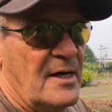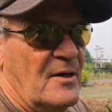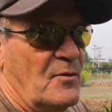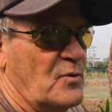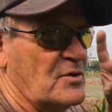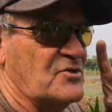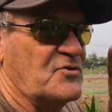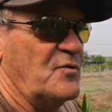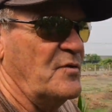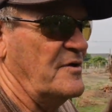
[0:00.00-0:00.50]

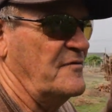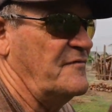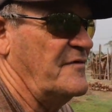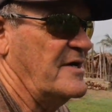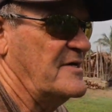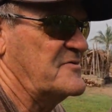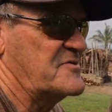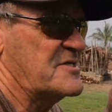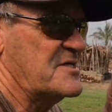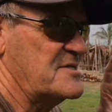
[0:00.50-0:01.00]

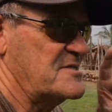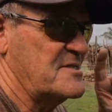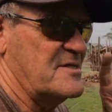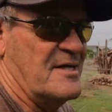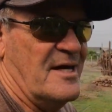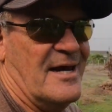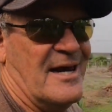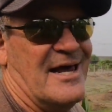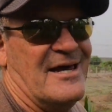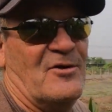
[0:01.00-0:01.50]
125
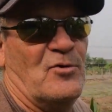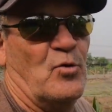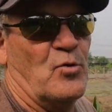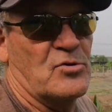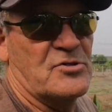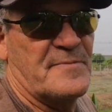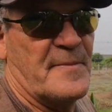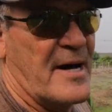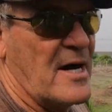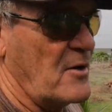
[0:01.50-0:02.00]
cc and 8
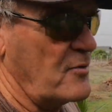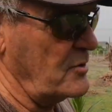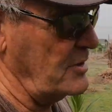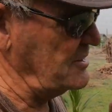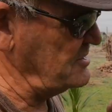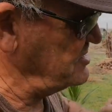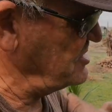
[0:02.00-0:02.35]
horsepower, it